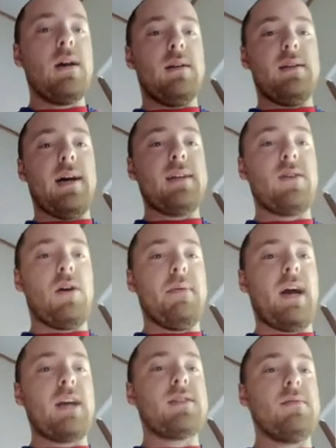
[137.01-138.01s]
Daytime
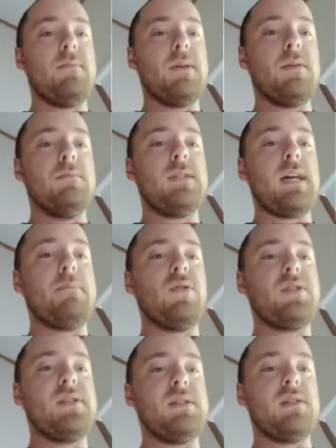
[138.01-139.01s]
maximum
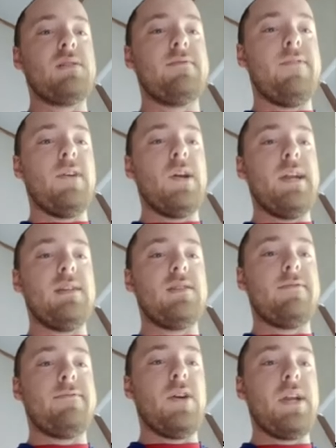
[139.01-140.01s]
temperature is 30 to
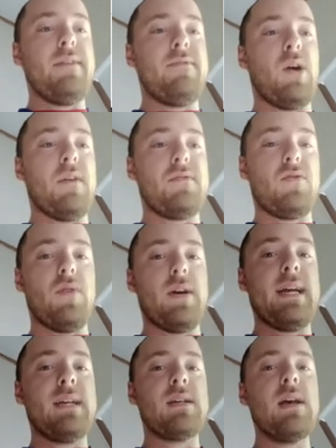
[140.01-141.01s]
35
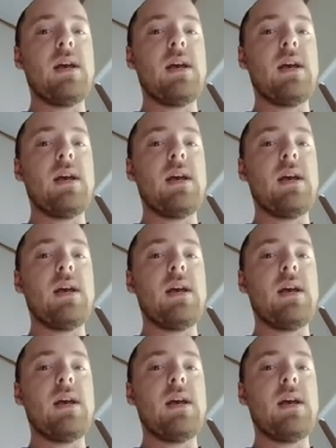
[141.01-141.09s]
degrees.